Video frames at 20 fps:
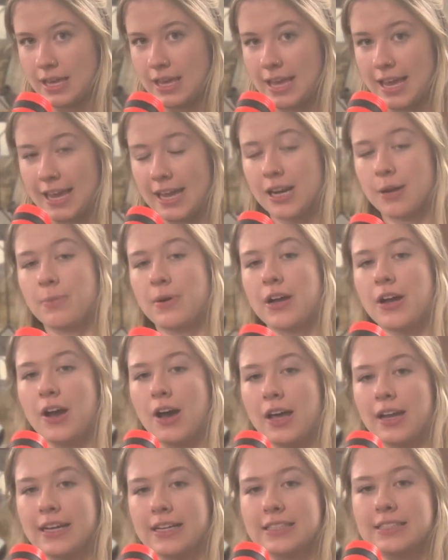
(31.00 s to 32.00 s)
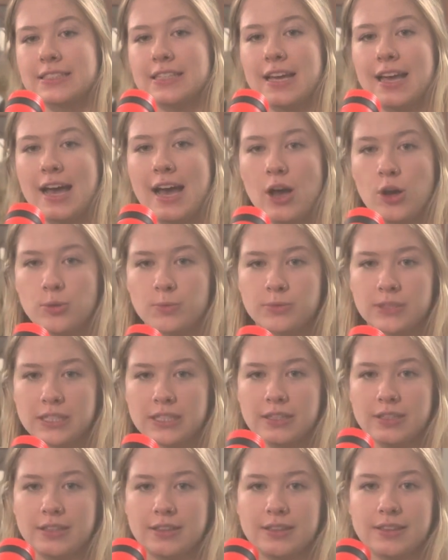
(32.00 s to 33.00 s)
Antibiotics helped
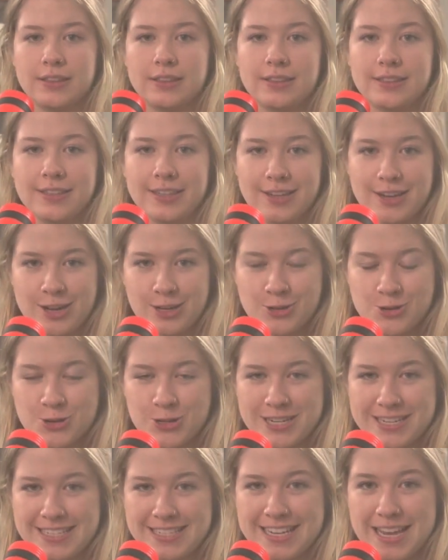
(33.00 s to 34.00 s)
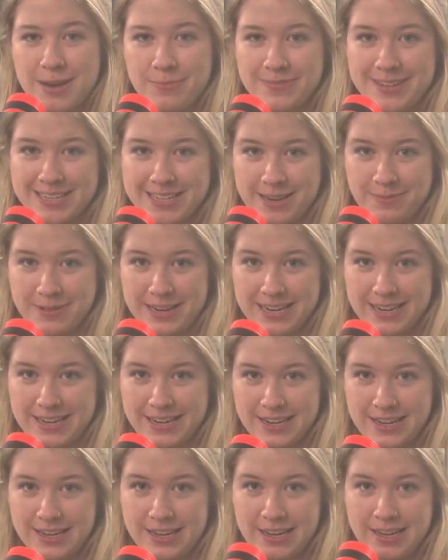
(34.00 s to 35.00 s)
the country's epidemic
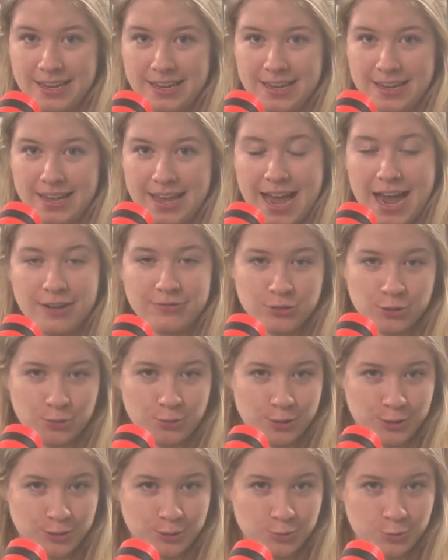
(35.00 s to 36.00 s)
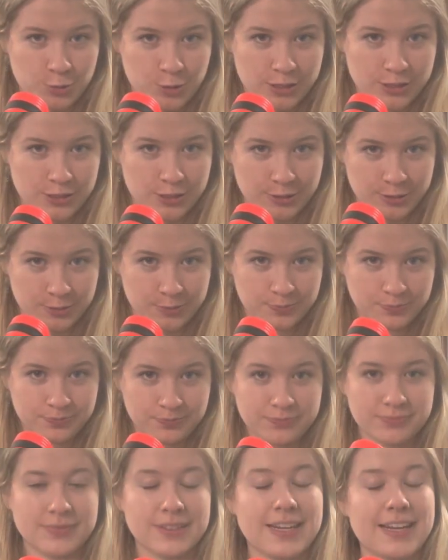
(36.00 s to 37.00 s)
after World War II.
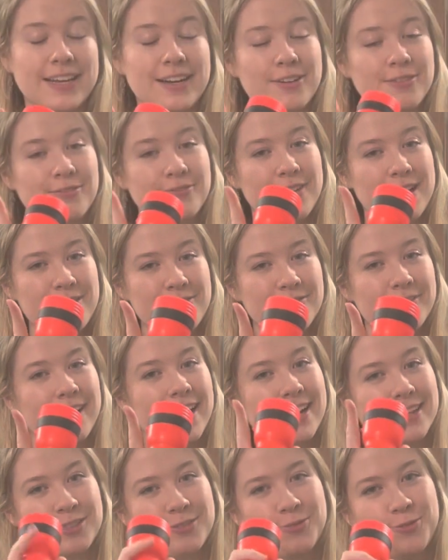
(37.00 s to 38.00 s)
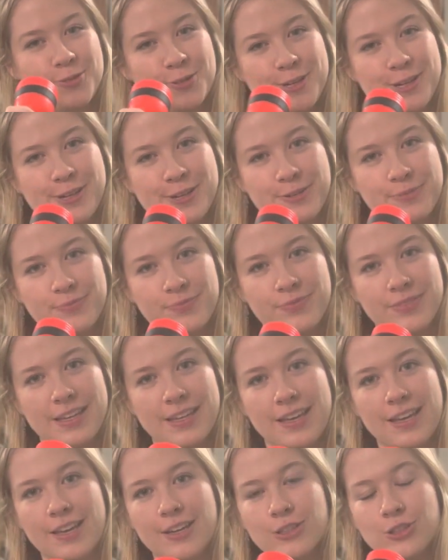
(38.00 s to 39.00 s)
And a fun fact for you,
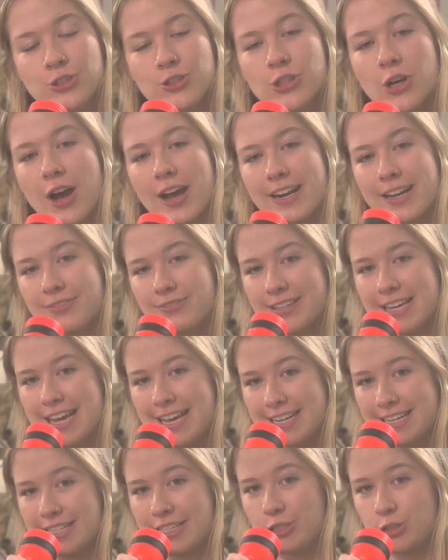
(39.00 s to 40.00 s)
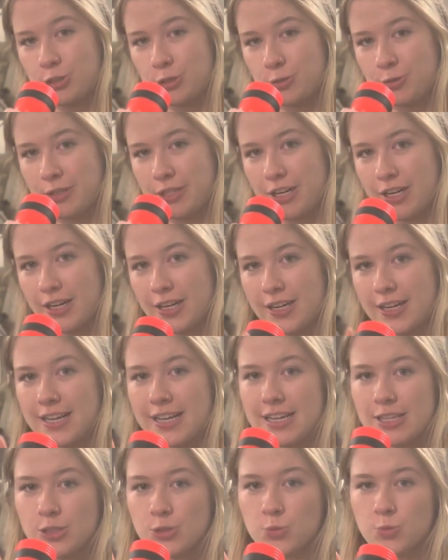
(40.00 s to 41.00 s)
John F. Kennedy Jr.,
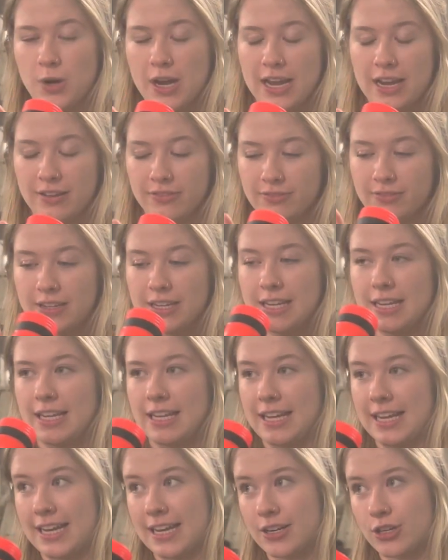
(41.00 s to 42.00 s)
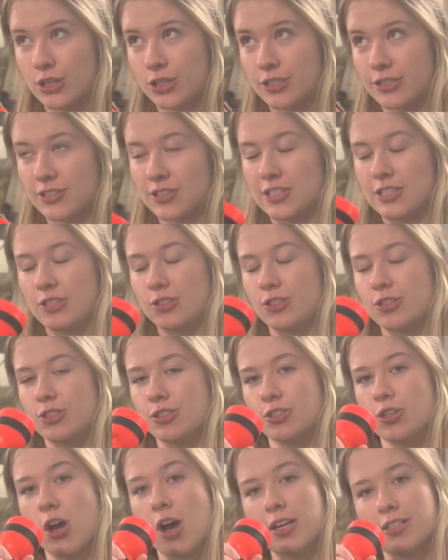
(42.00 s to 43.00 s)
his wife, and her
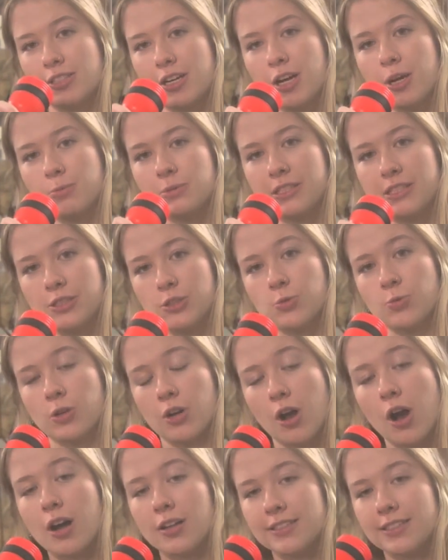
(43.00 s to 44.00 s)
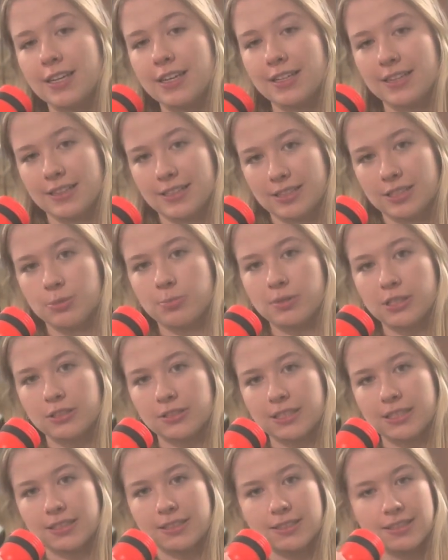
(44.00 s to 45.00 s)
sister's autopsies were all done in this
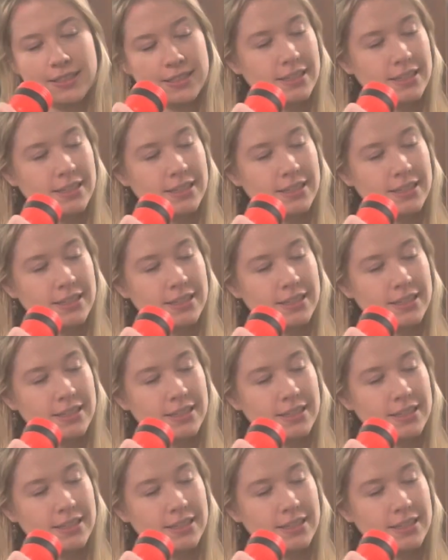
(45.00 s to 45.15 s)
building.